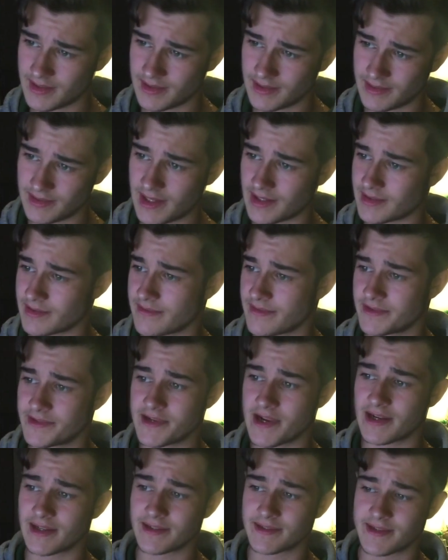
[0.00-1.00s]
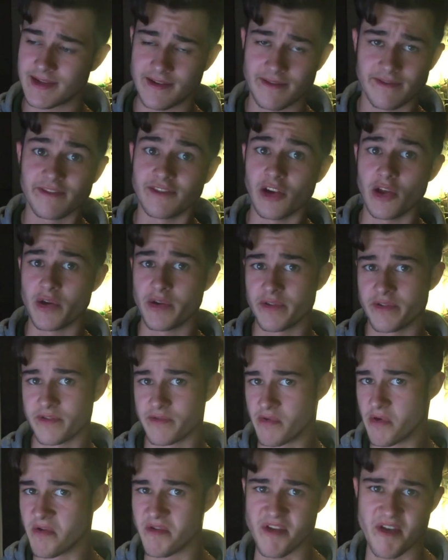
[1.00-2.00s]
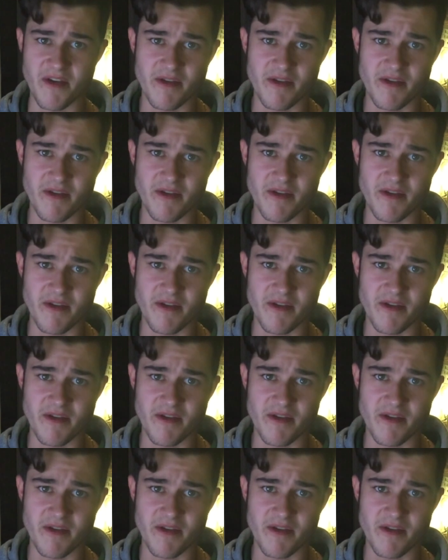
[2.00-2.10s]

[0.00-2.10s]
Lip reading: Let the jealousy flow through you.